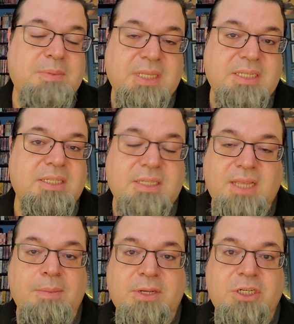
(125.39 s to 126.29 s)
This is the
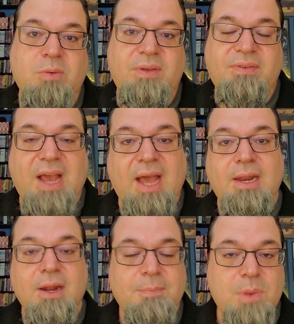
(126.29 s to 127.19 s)
same issue we've got
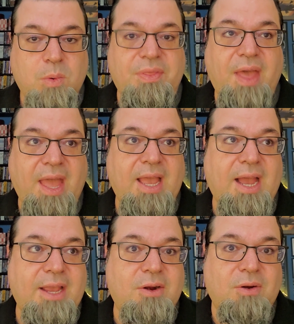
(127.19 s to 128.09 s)
with
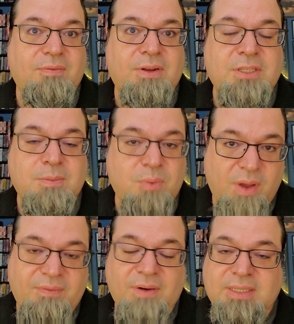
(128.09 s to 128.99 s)
AI girlfriends and
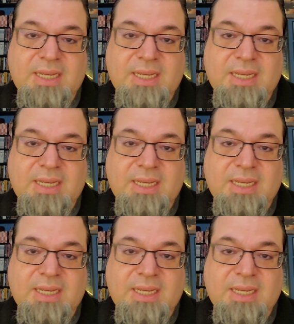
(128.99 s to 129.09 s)
boyfriends.